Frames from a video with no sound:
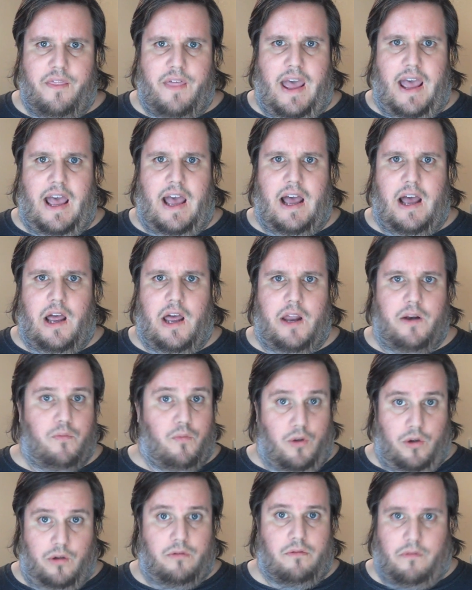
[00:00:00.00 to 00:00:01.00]

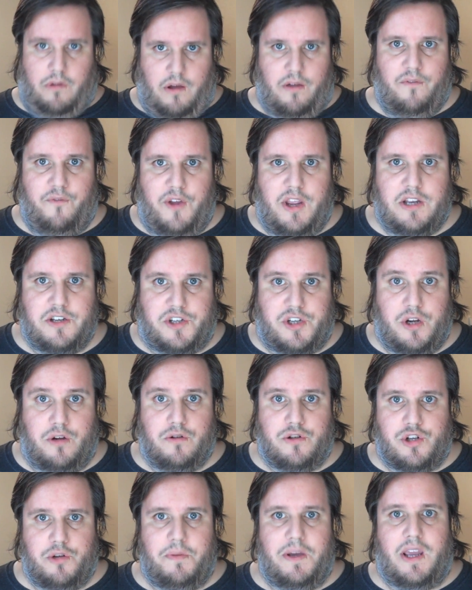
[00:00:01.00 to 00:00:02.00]
that will convince
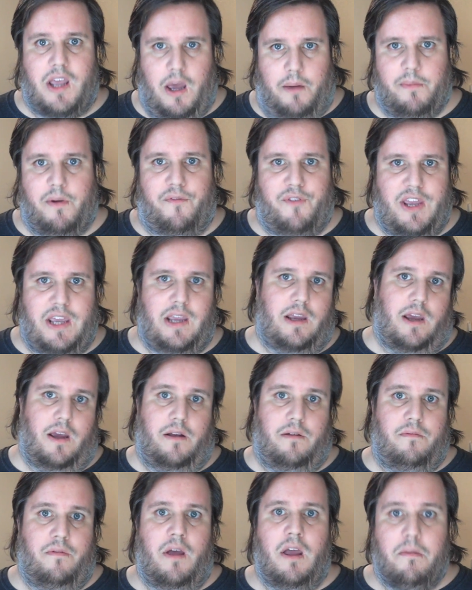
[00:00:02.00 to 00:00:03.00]
you to become a
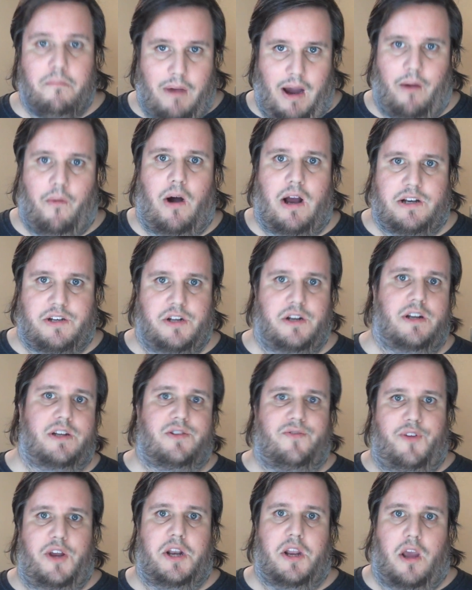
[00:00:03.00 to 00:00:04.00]
vegan by watching
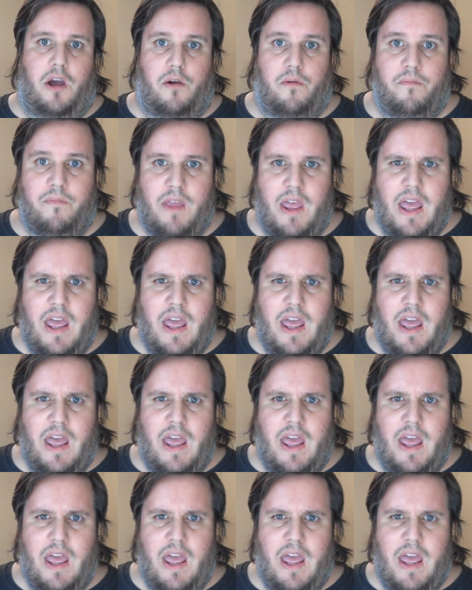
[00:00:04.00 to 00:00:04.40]
this video.